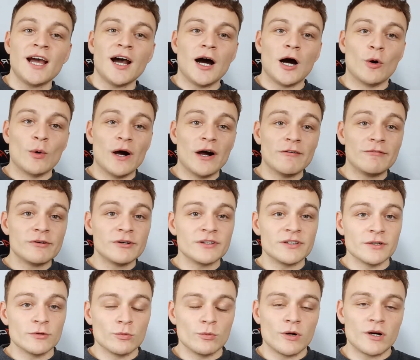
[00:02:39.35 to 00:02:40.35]
However,
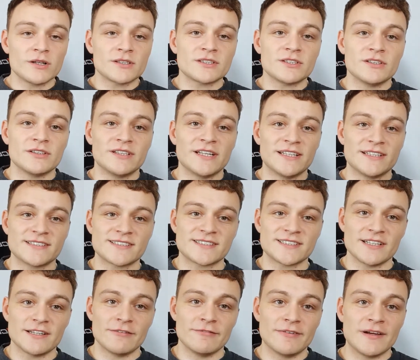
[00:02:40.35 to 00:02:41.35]
the water that's
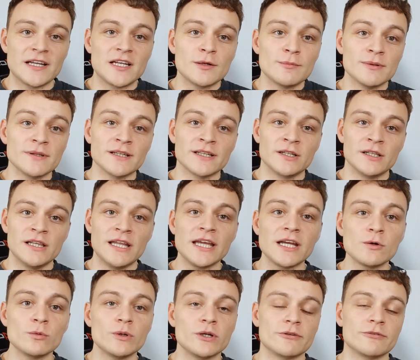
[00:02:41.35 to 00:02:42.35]
available in
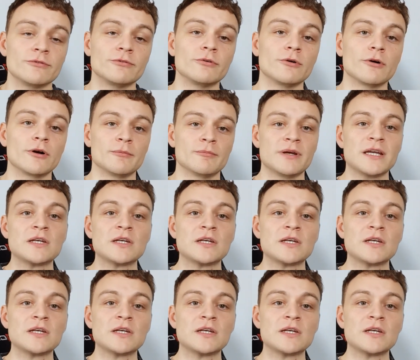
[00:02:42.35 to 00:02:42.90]
liquid form,